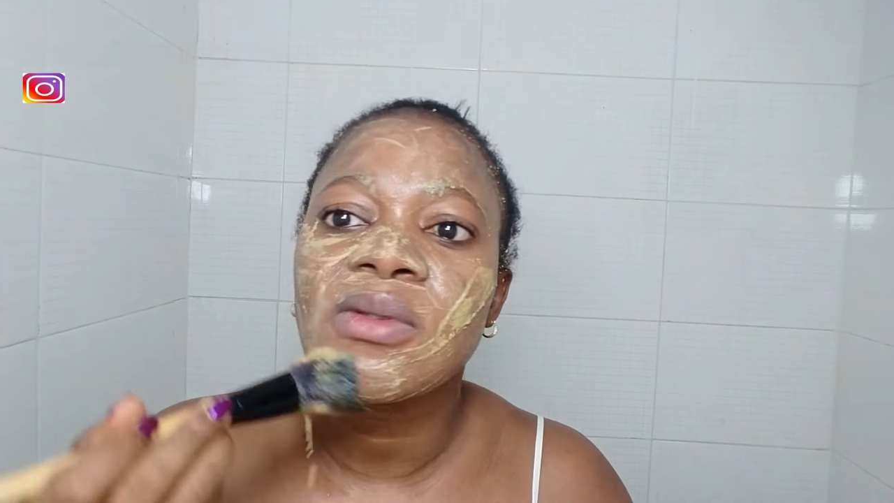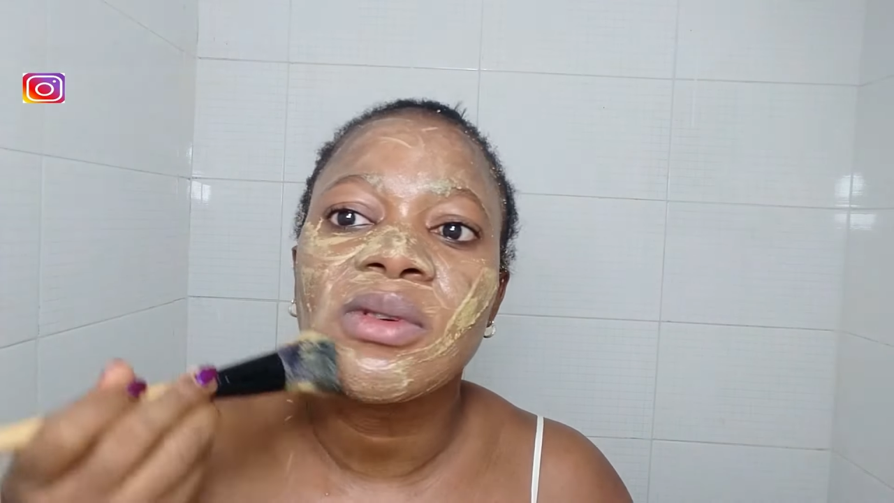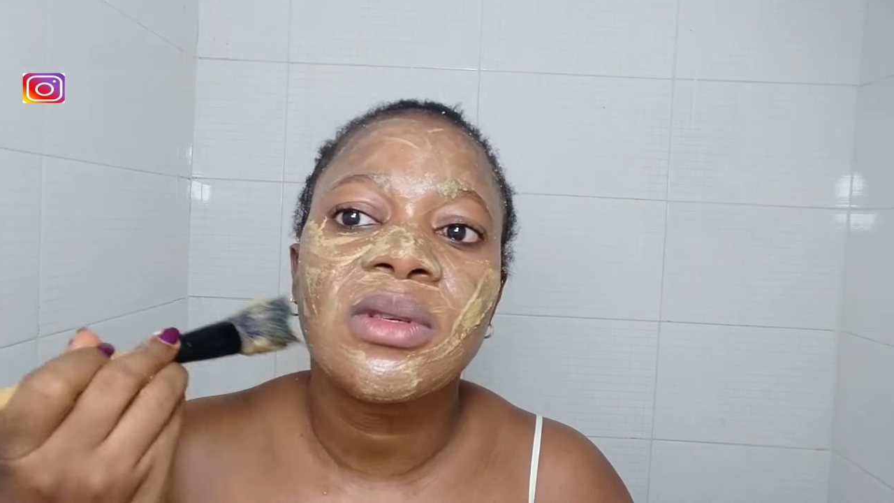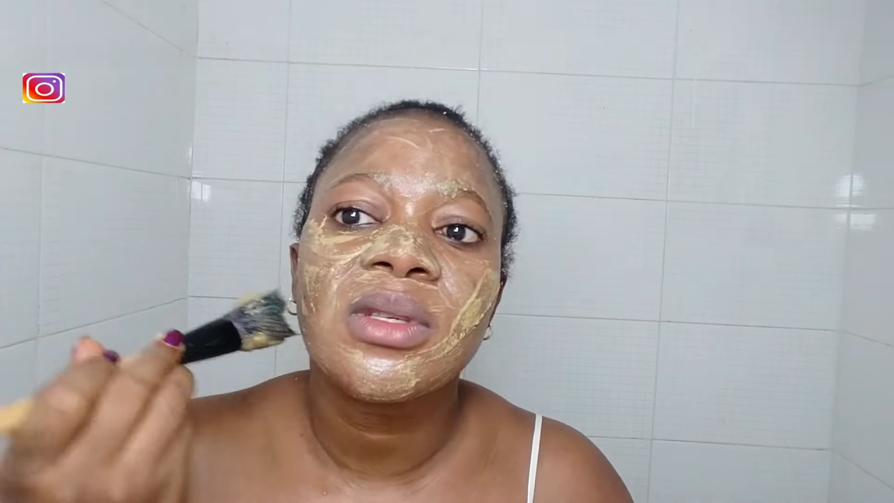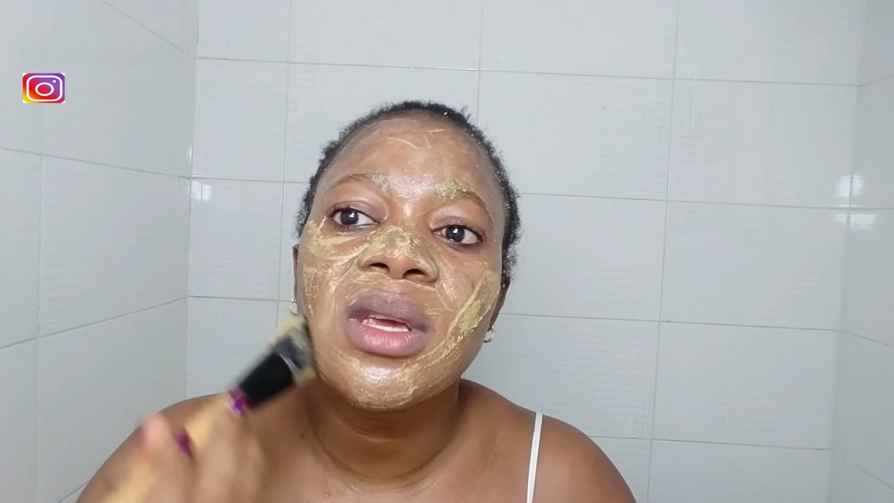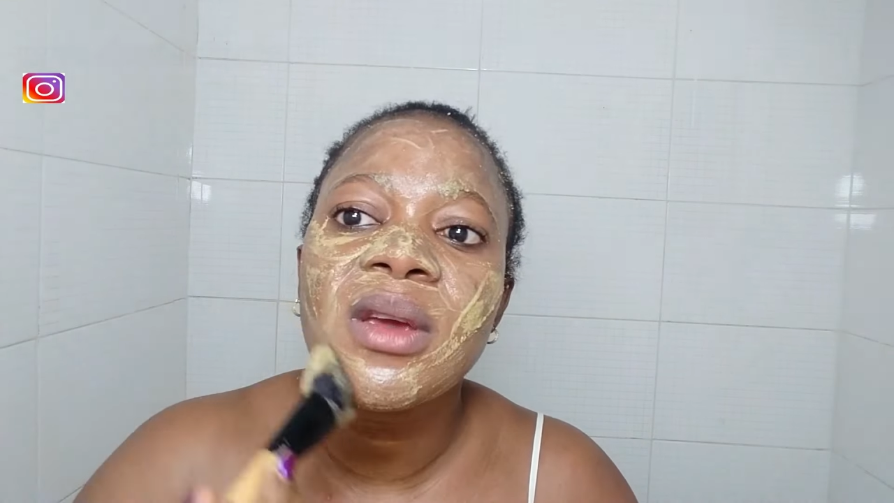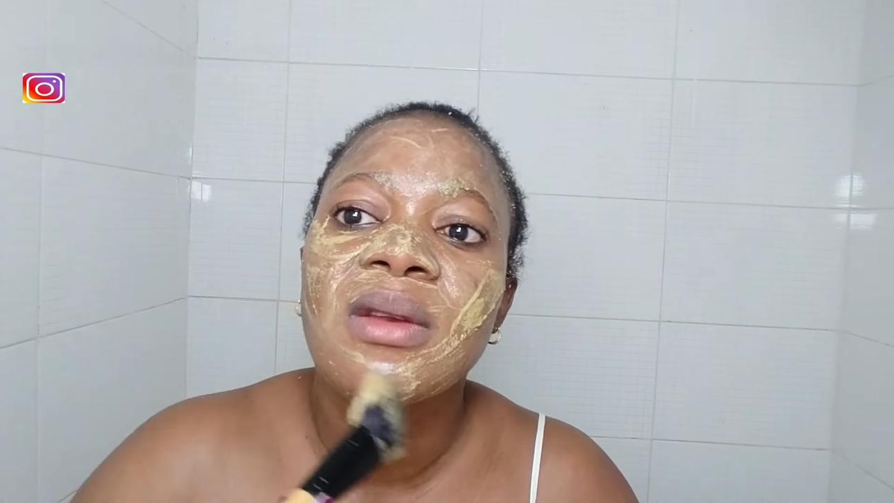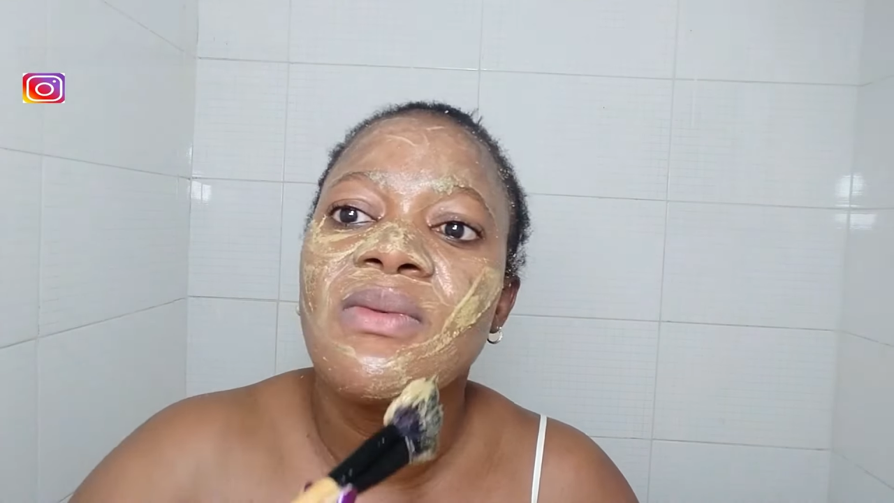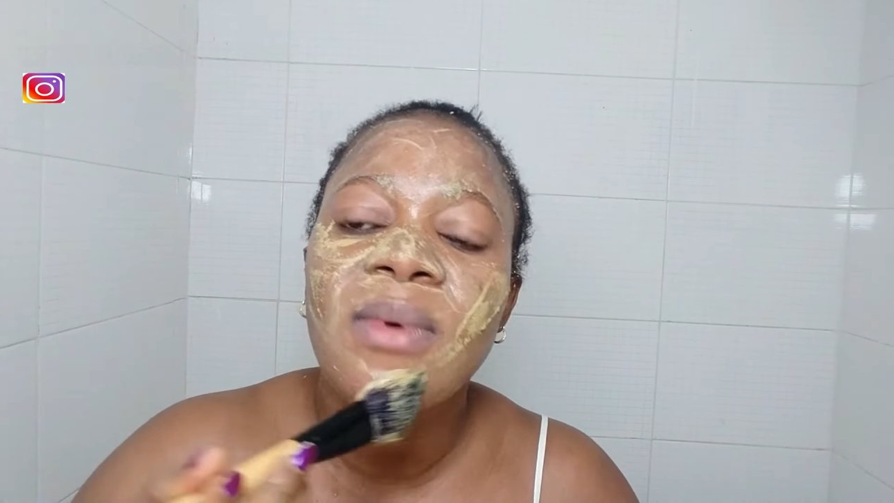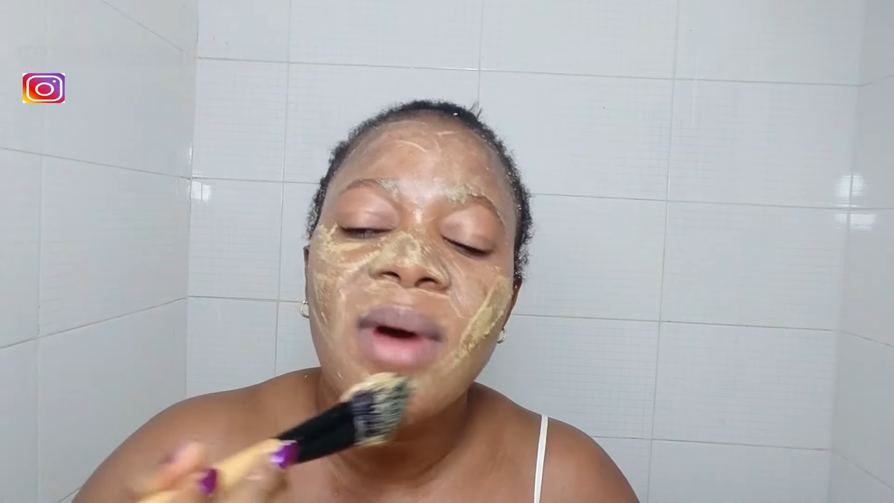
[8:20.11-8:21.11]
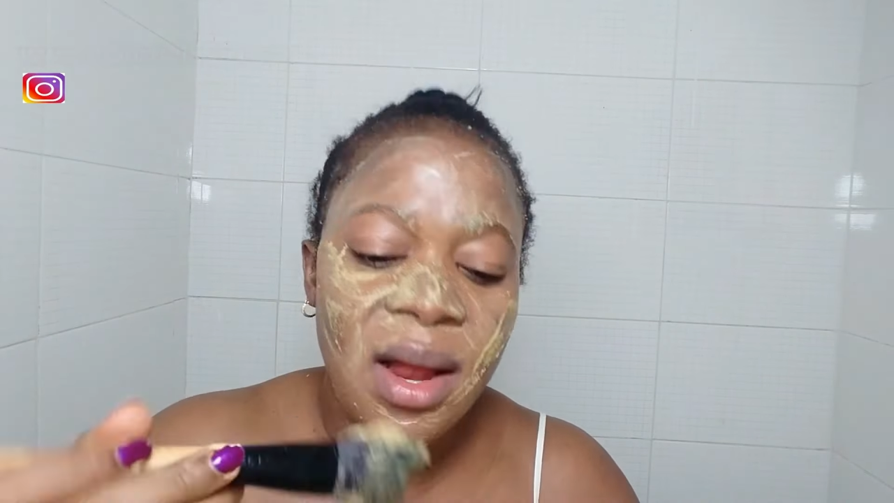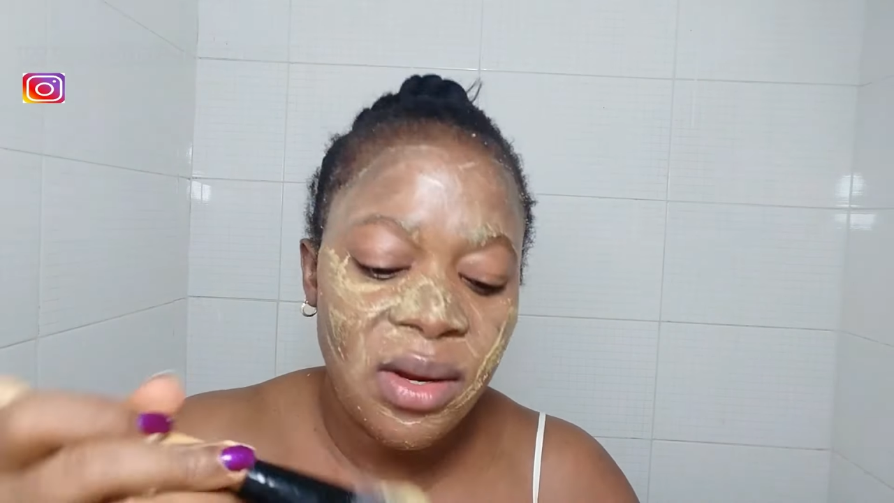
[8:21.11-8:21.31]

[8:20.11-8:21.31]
your skin while